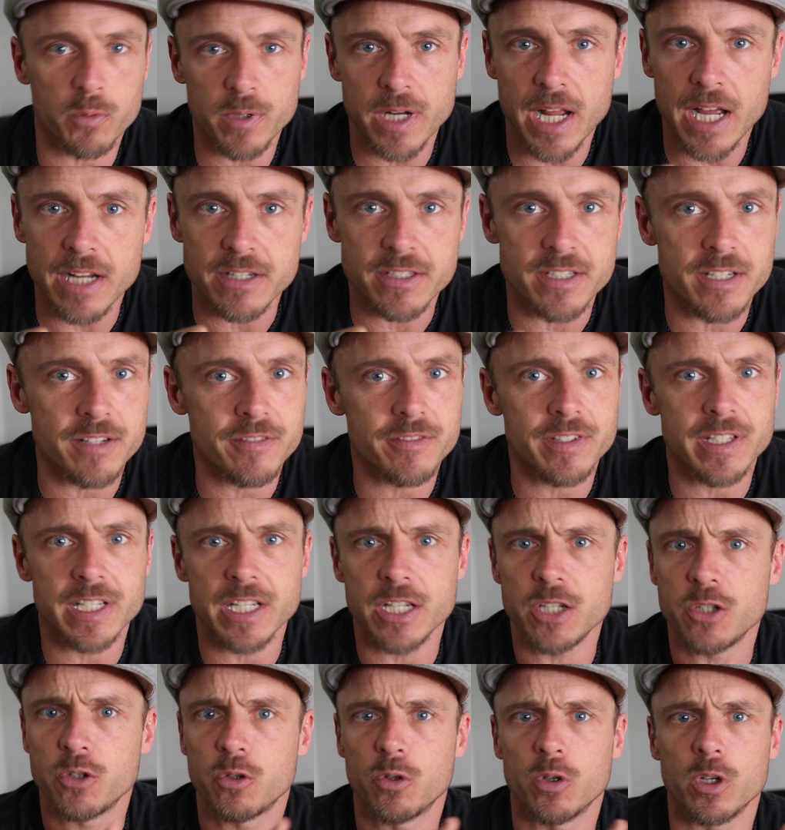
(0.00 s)

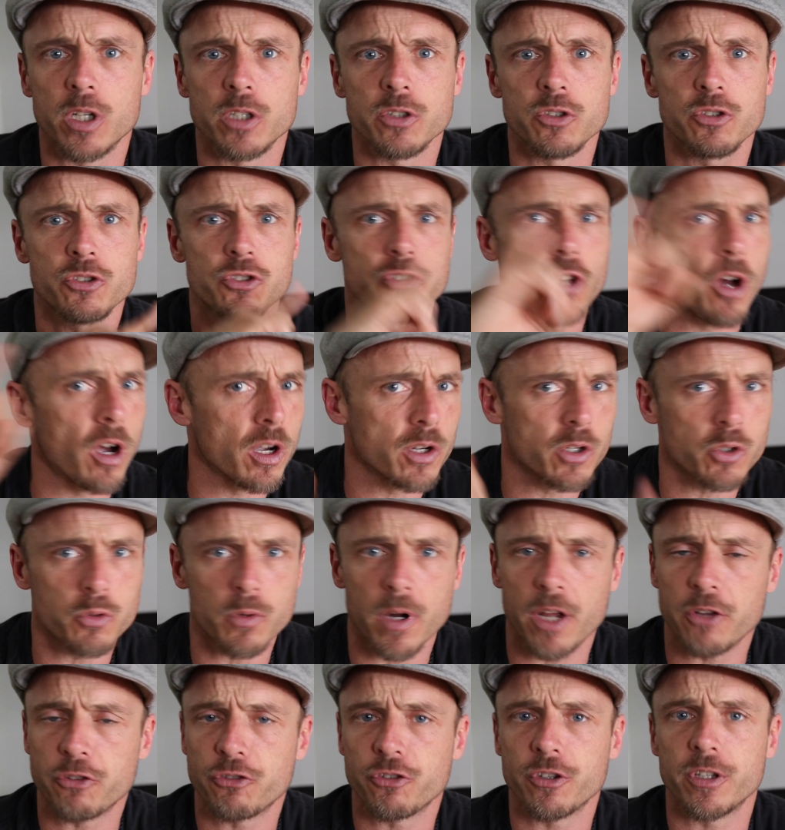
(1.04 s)
reactivity or dog
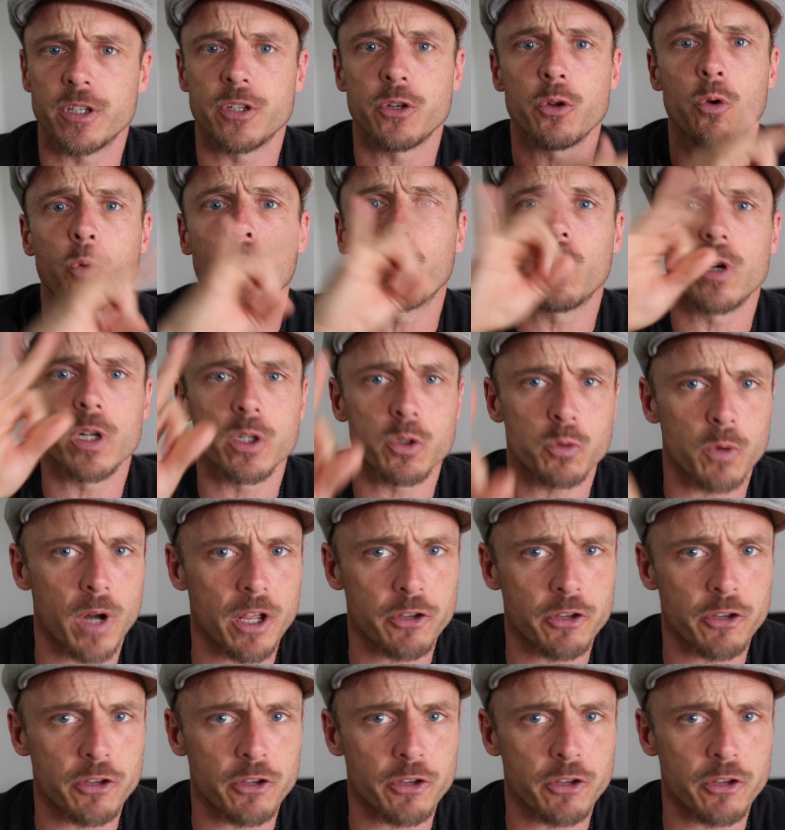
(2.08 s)
aggression or